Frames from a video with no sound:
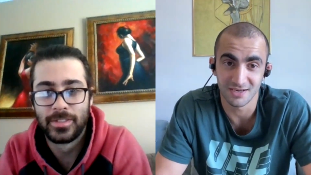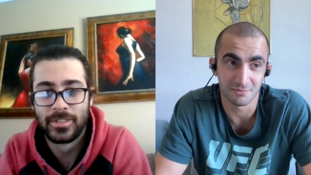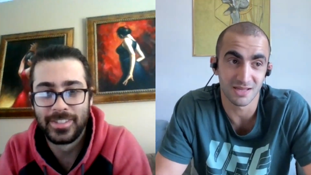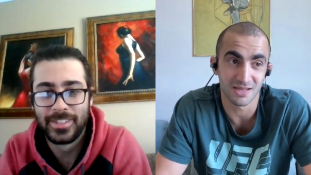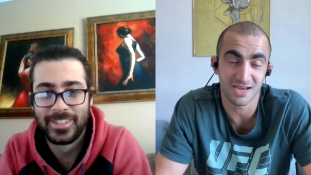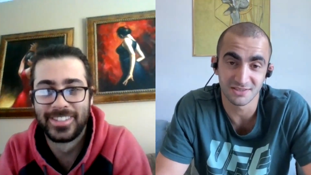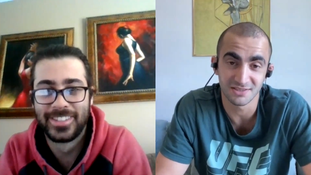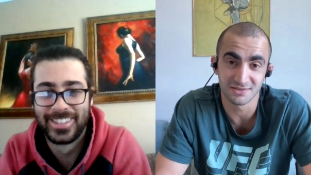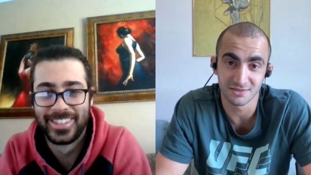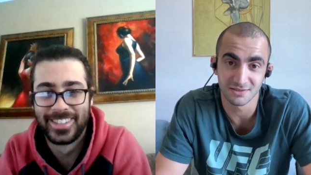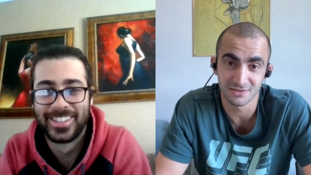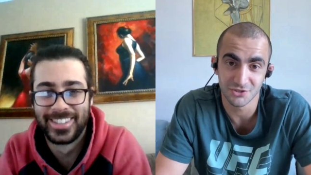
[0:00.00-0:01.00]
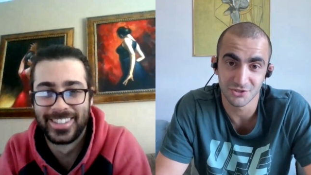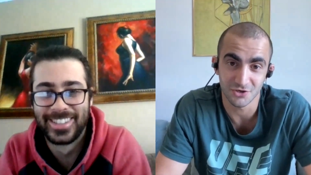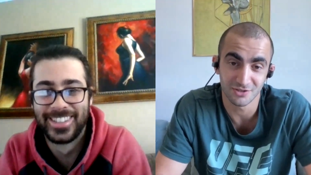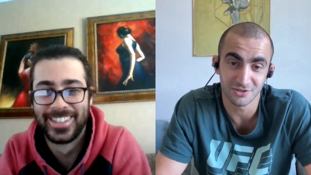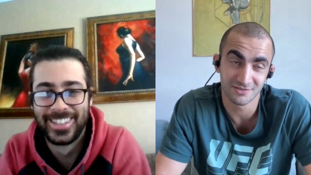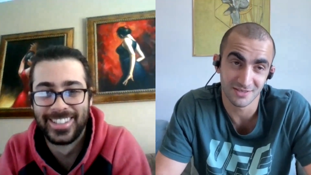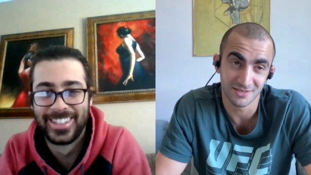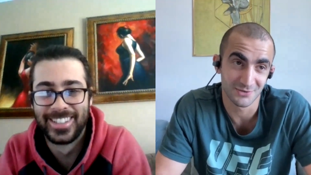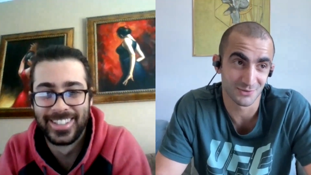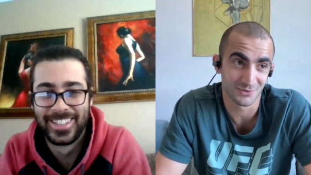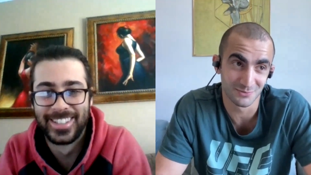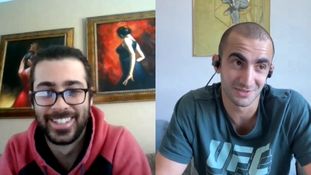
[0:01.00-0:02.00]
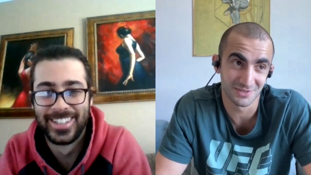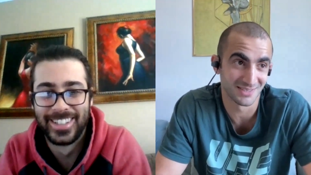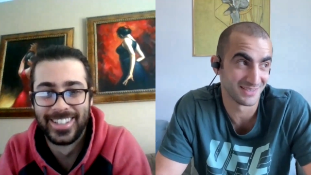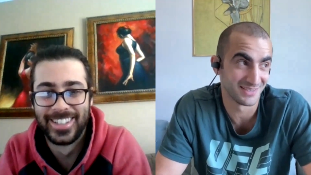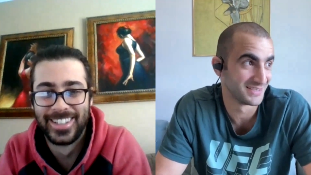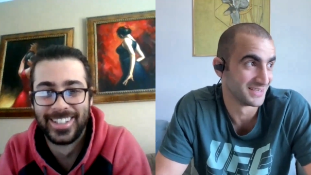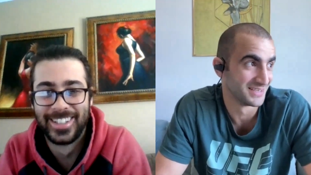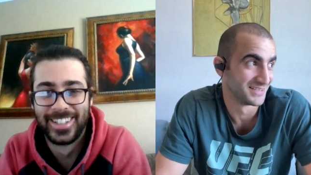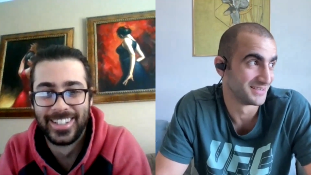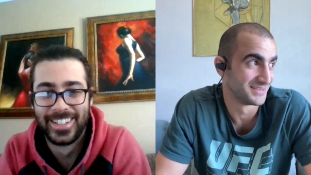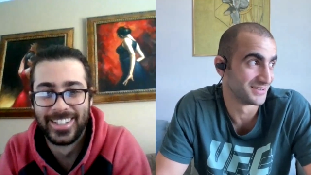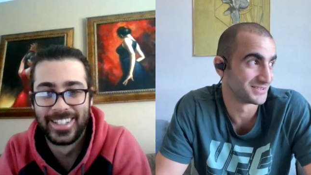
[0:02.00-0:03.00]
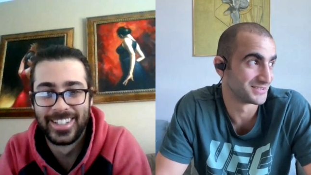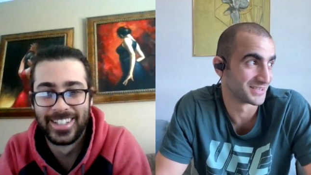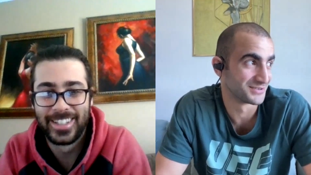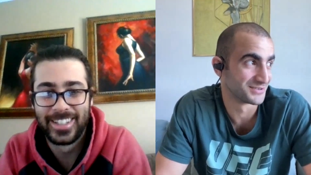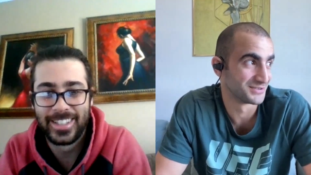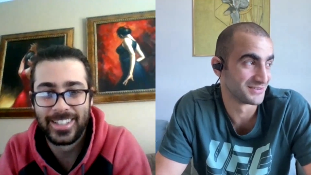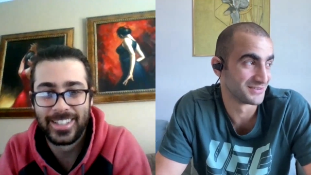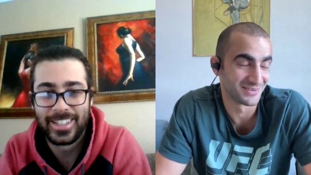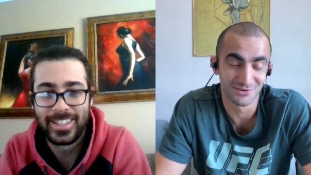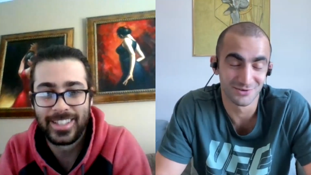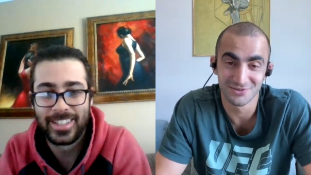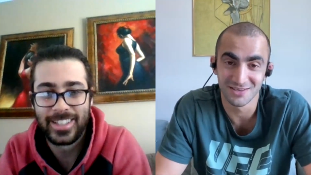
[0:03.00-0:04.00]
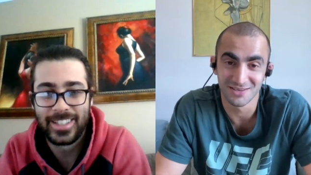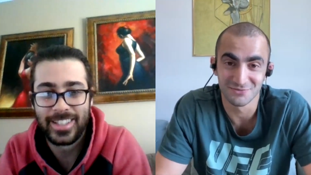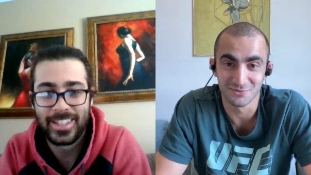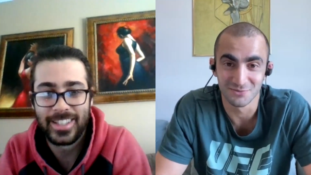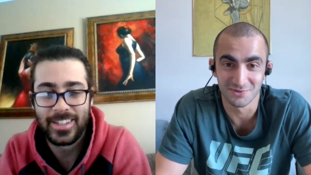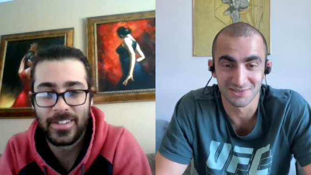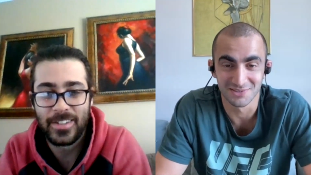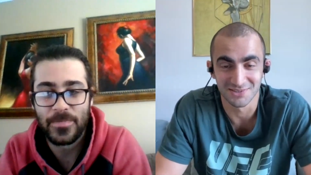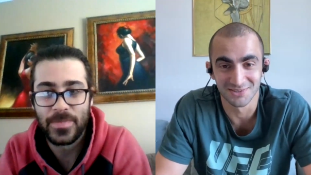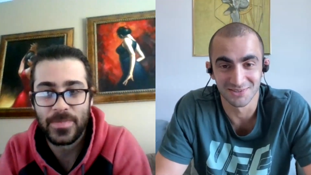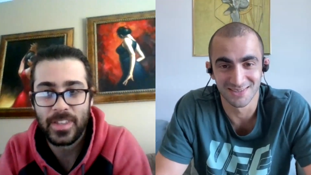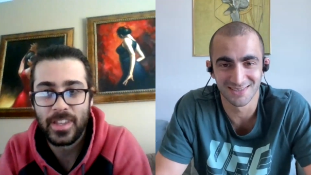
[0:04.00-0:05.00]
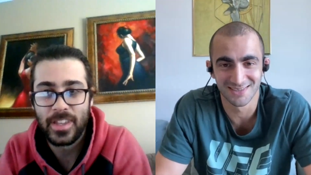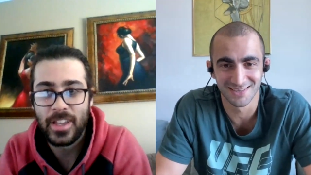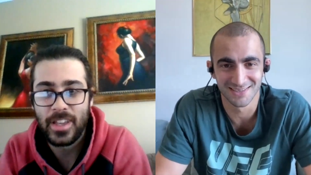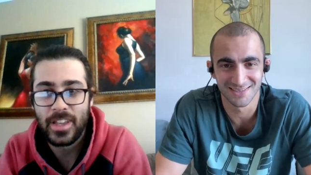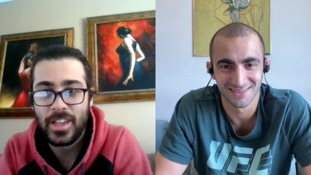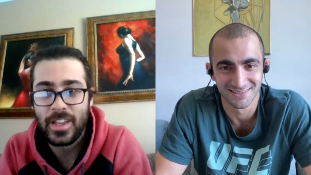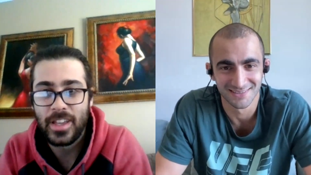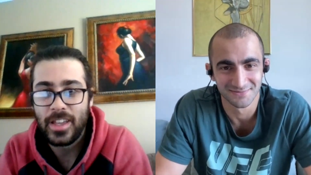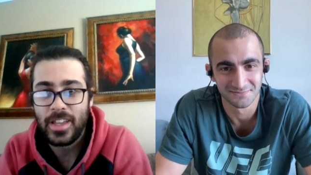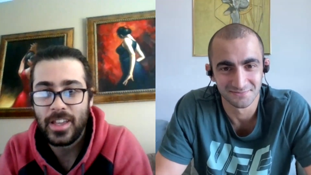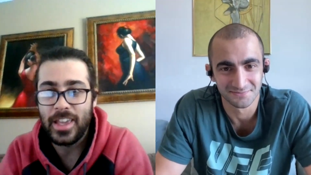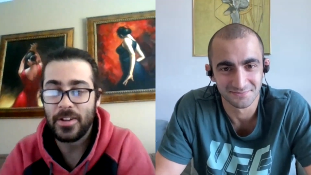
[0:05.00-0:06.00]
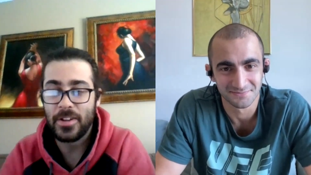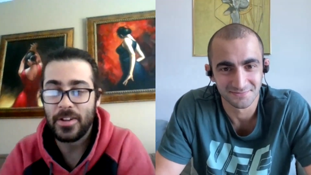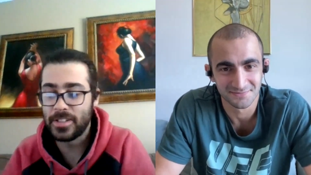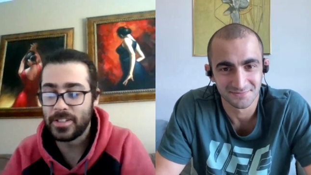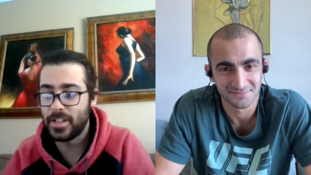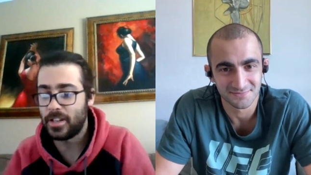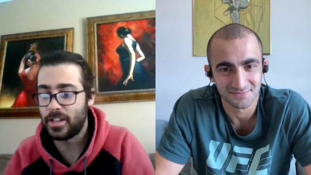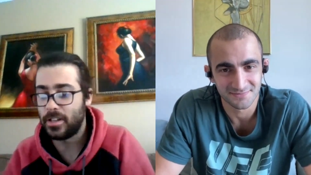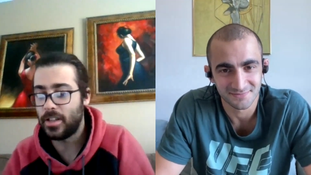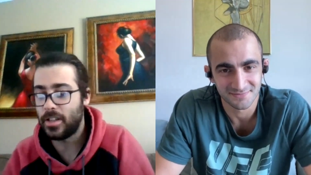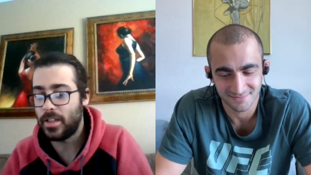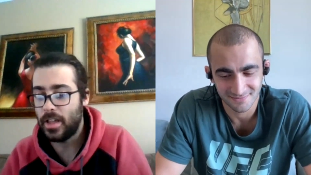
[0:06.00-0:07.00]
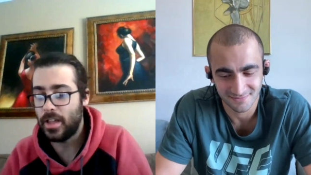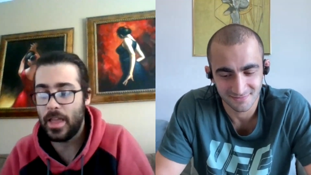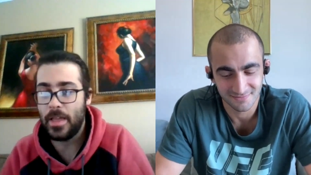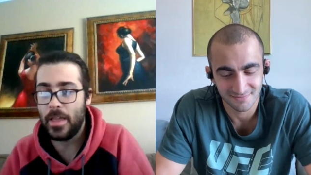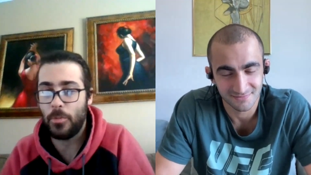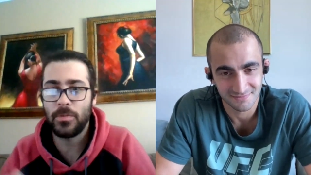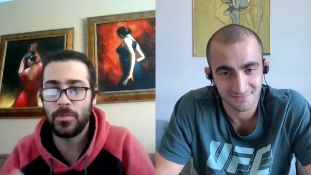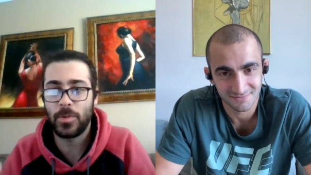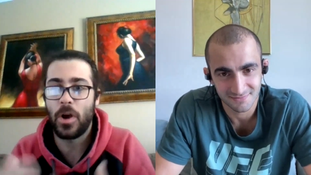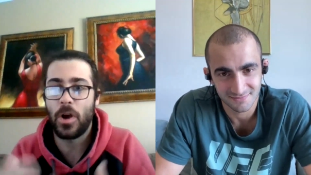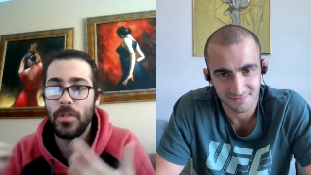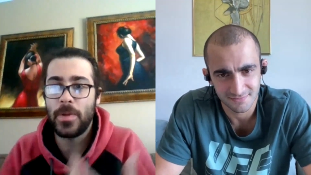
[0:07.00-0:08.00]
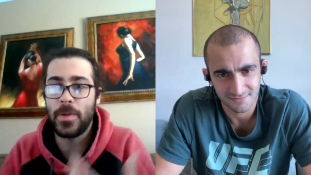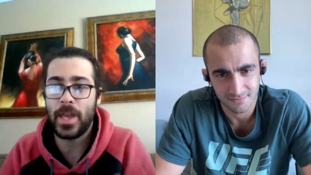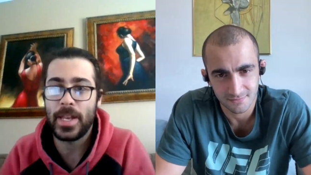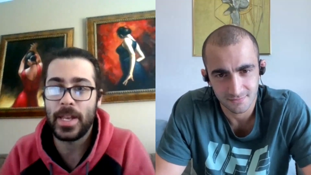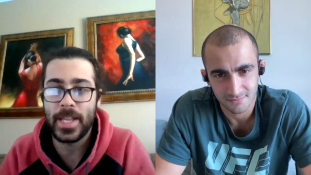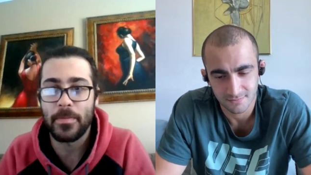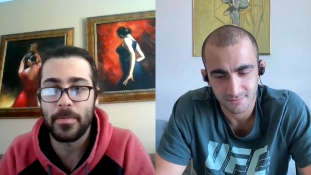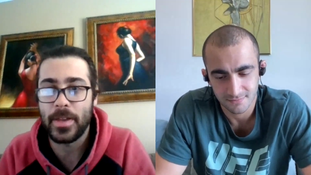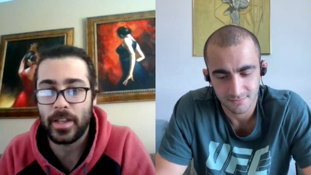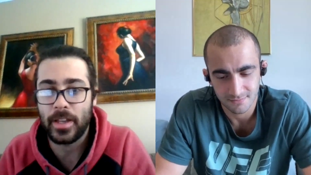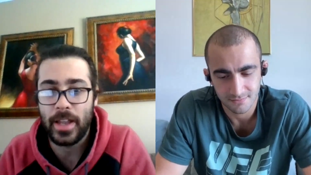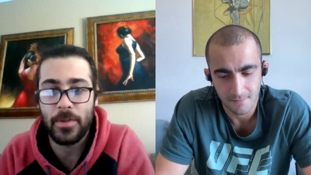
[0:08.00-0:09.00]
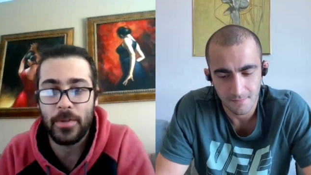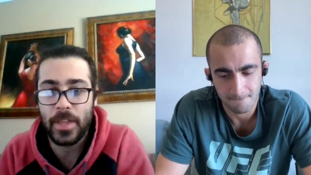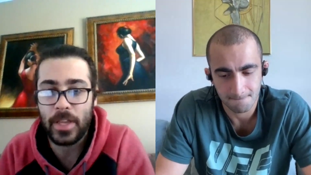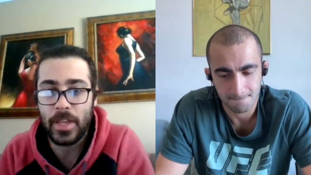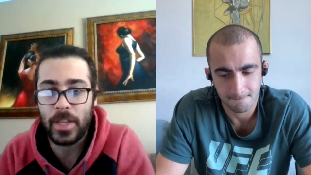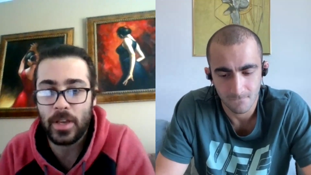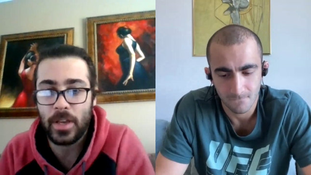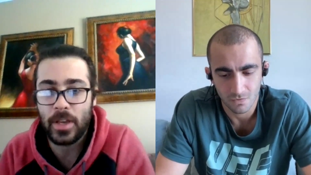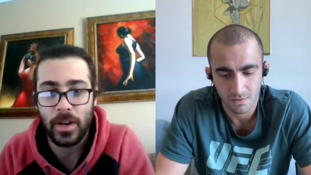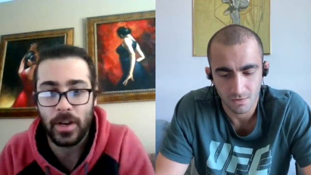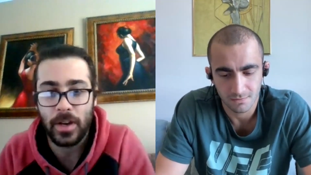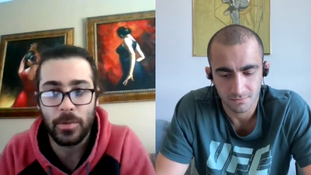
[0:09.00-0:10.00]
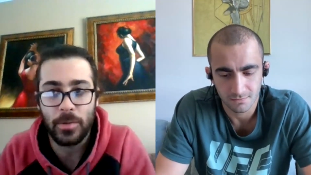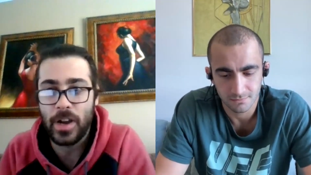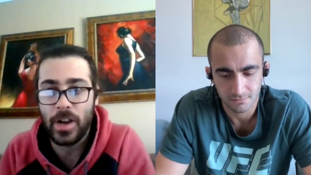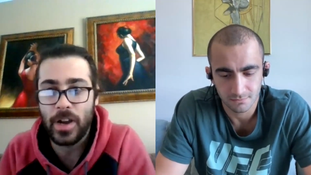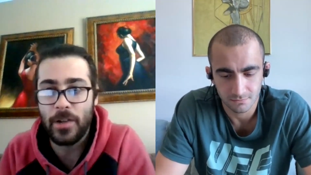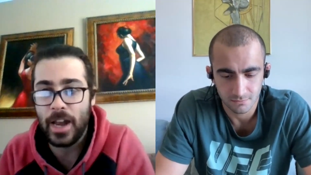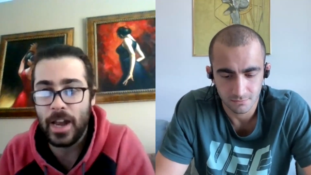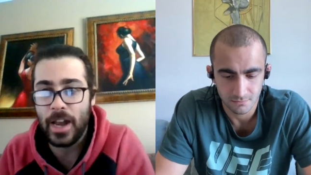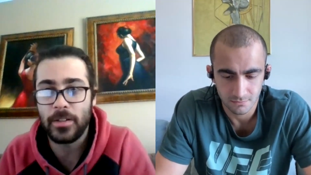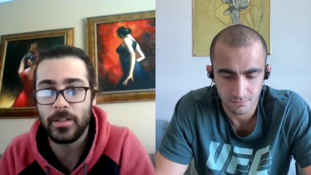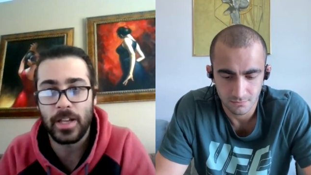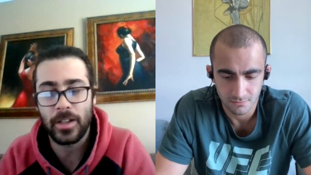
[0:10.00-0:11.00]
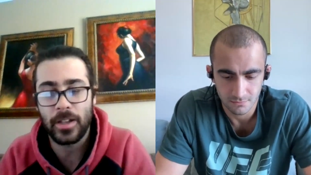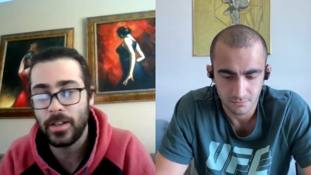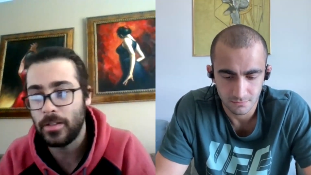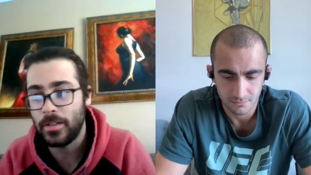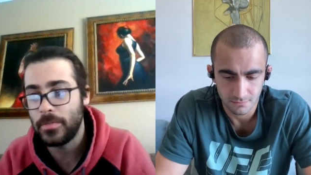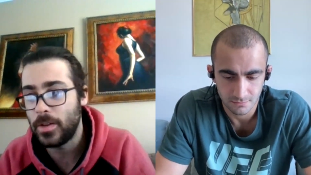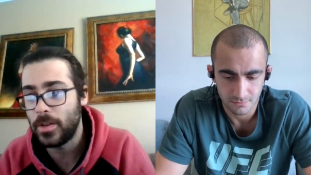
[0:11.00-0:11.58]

Speaker 1: any blind shot, that will be not a good thing for me. So
Speaker 2: yeah, there's a. With all the pandemic and everything going on, was there ever any, like,